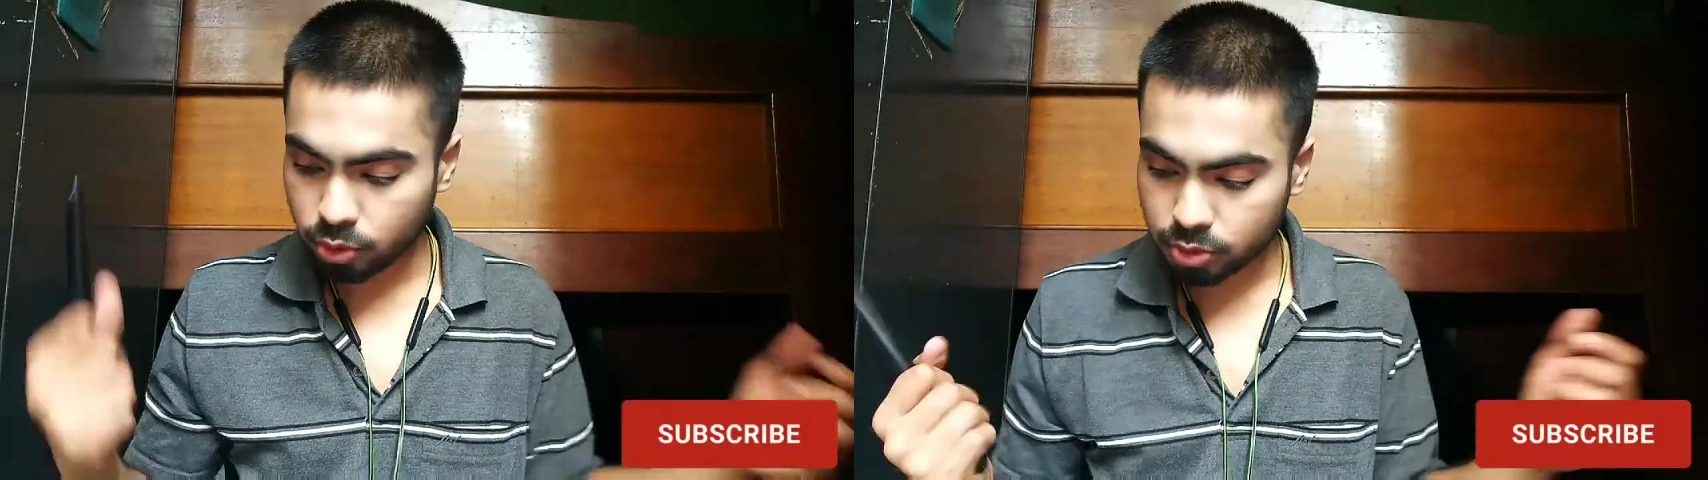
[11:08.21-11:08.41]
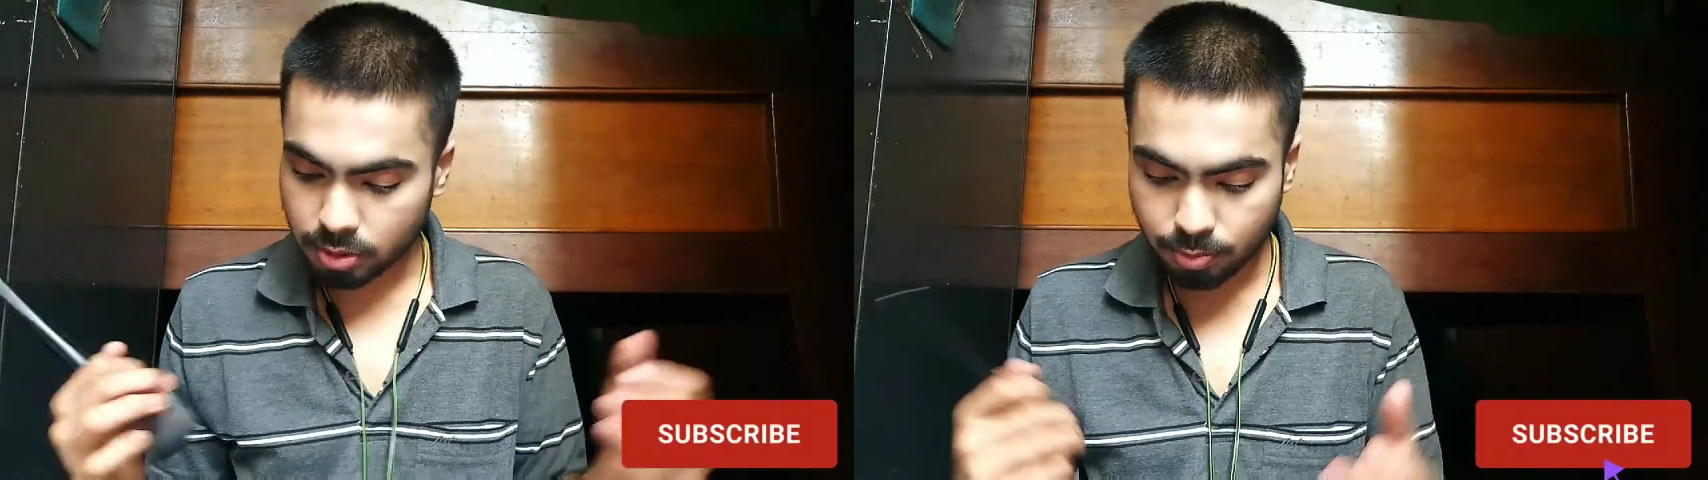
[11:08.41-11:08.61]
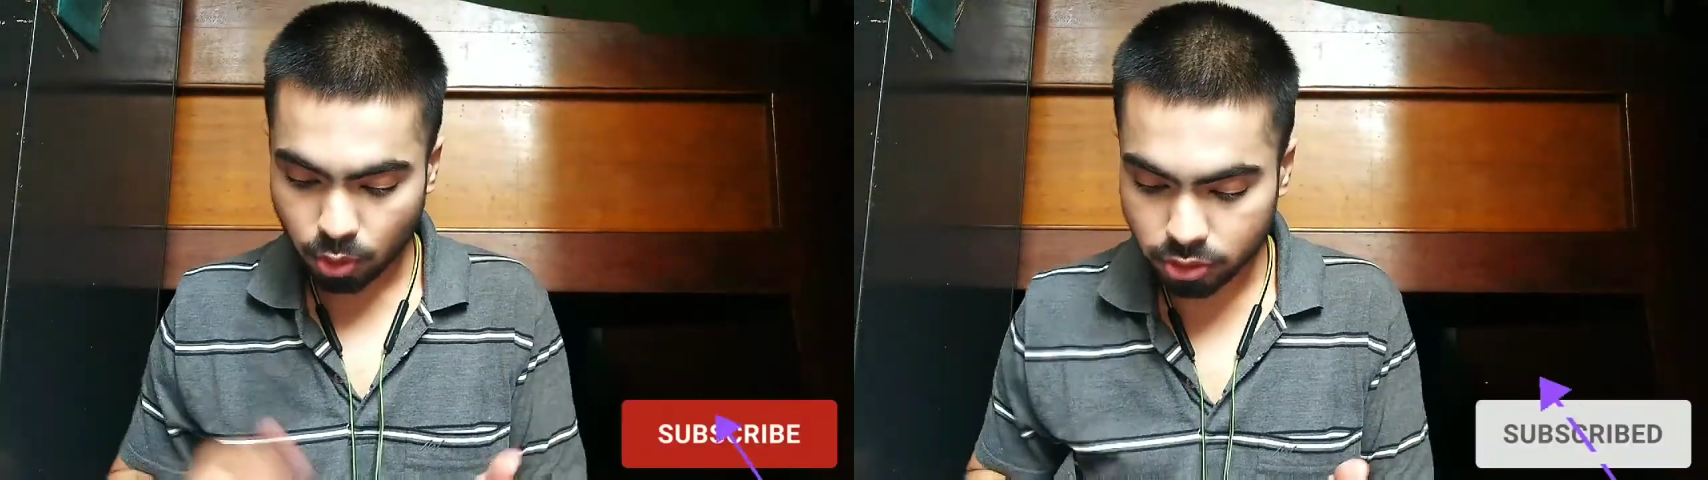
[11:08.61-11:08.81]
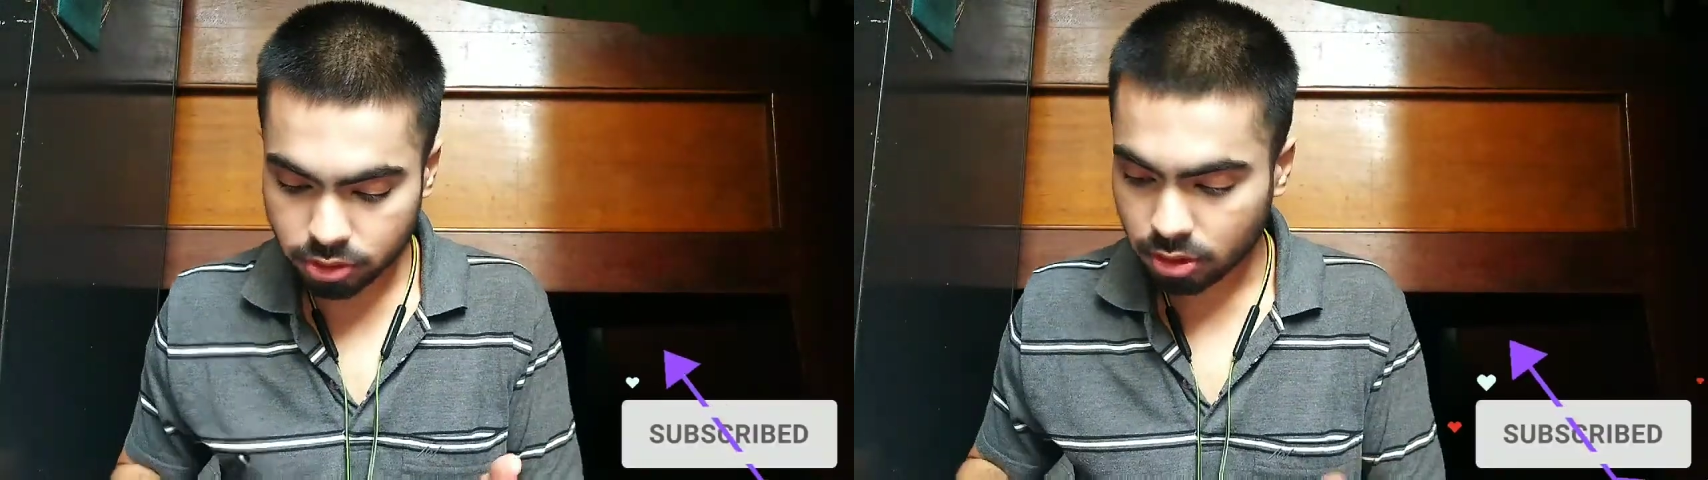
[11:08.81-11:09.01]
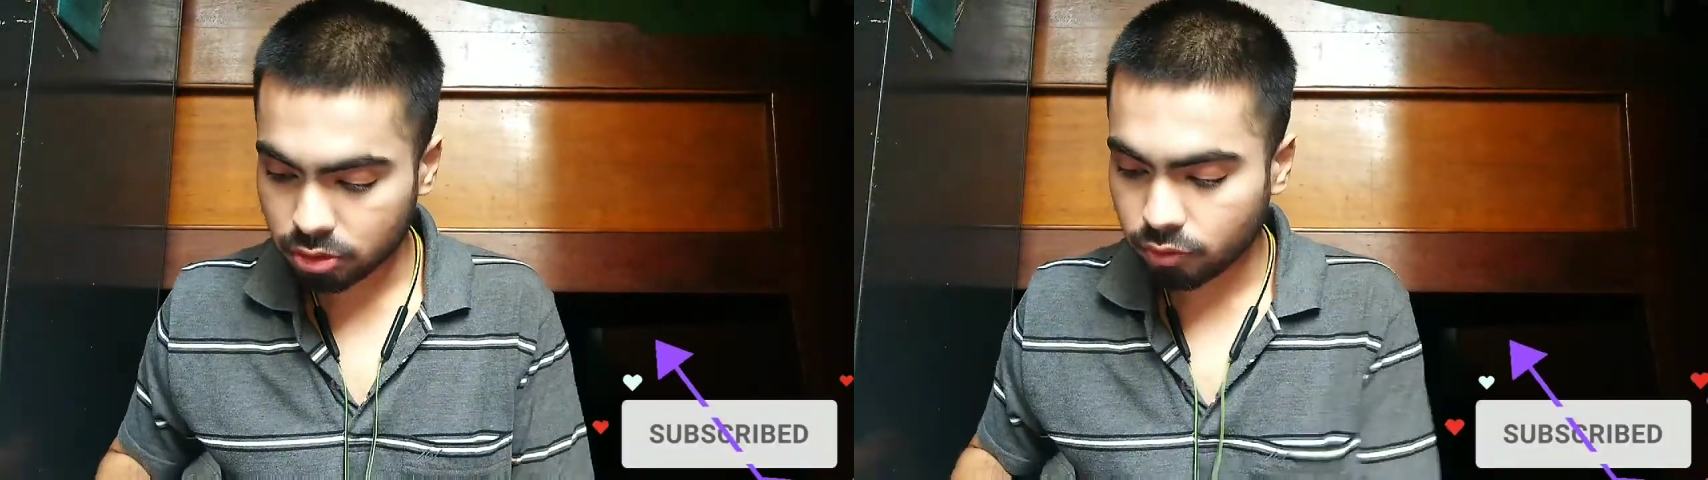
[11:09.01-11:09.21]
So I'm going
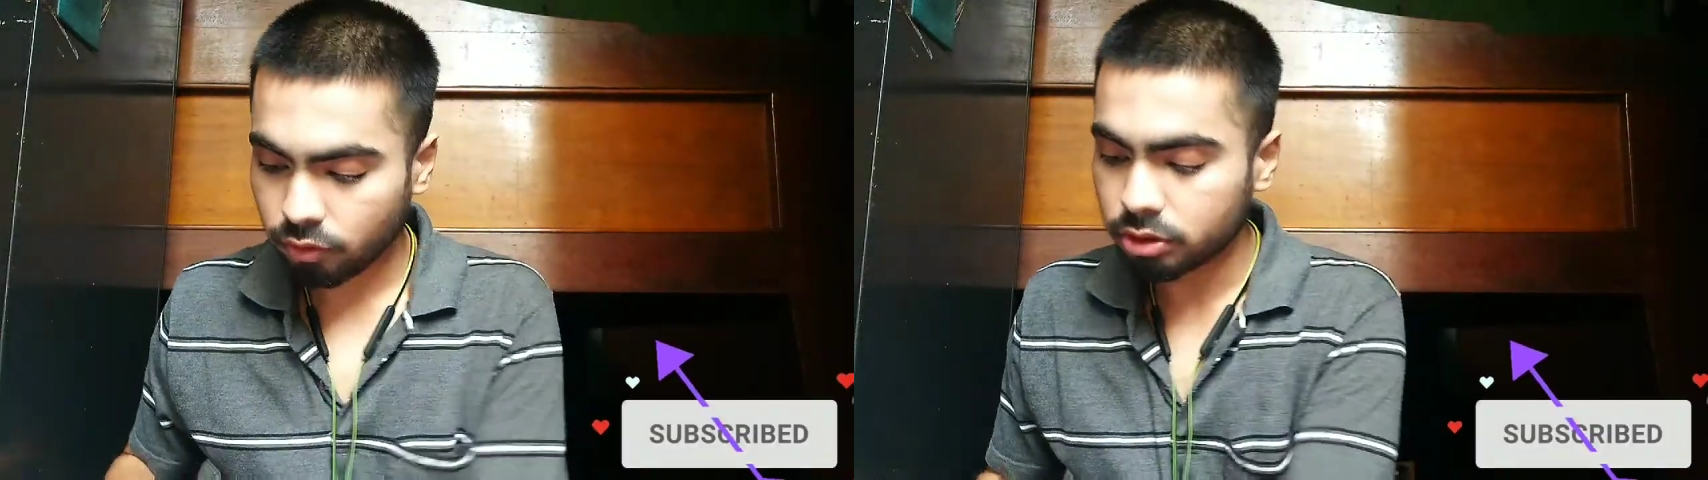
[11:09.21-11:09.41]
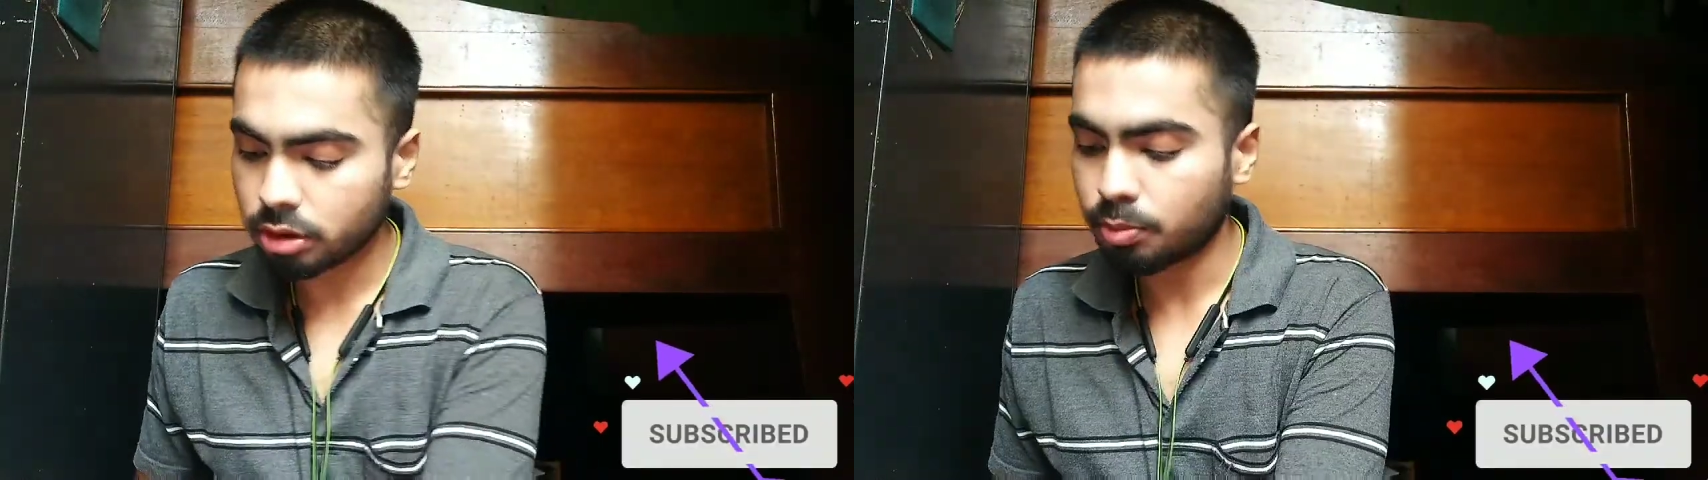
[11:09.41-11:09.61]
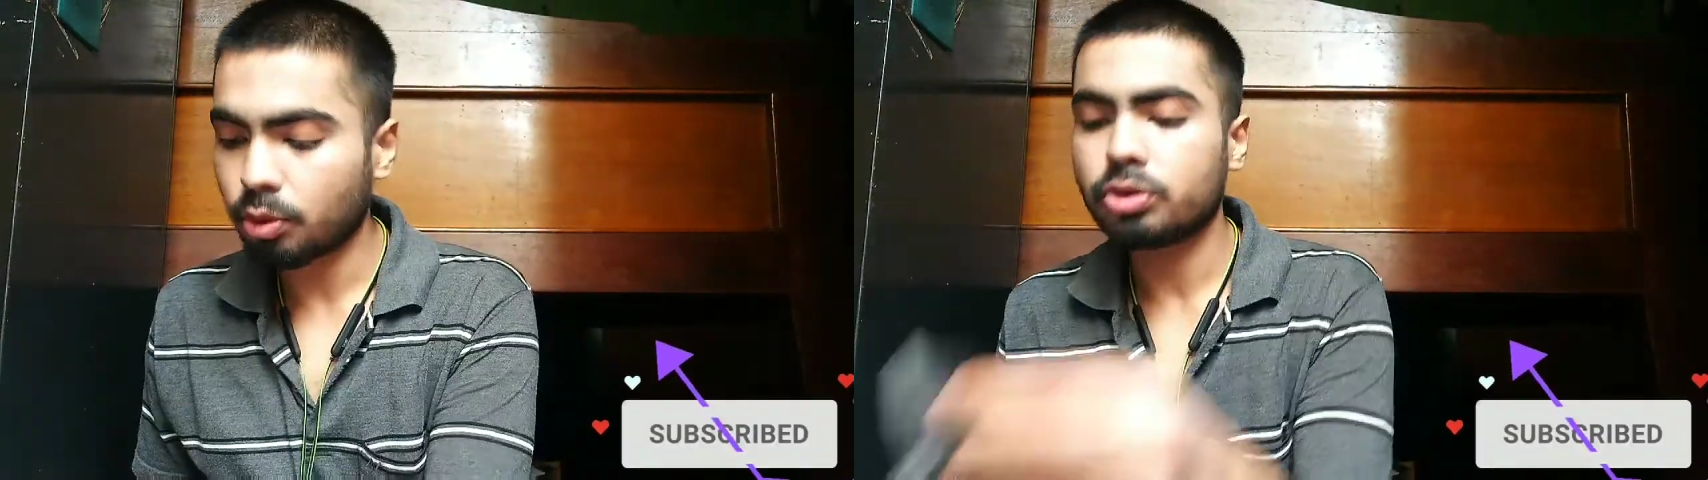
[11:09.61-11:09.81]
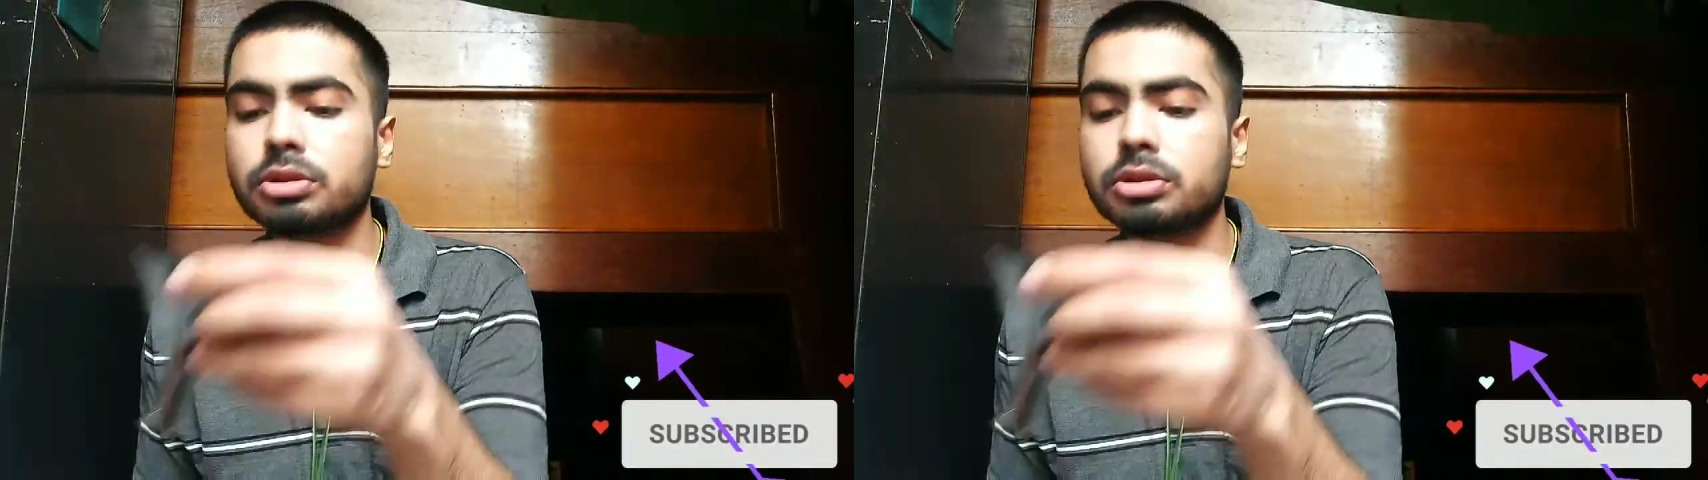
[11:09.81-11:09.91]
to use a bronzer.